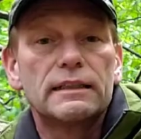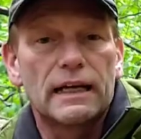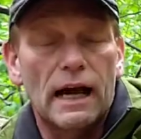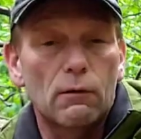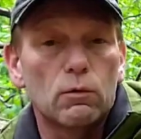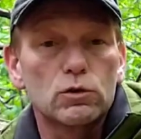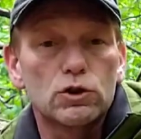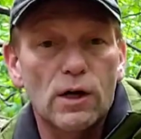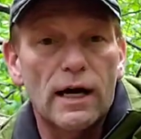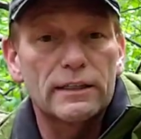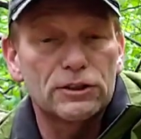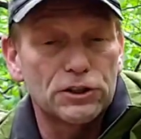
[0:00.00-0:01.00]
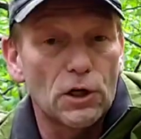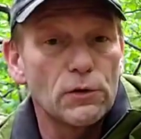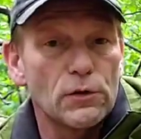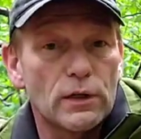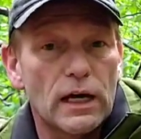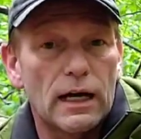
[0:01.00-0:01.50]
that I will try to show
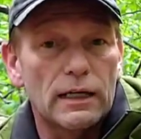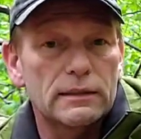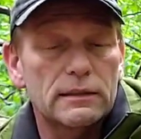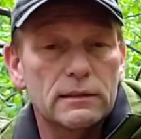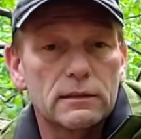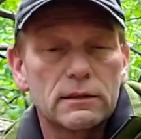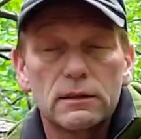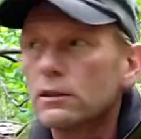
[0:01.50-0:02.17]
you guys.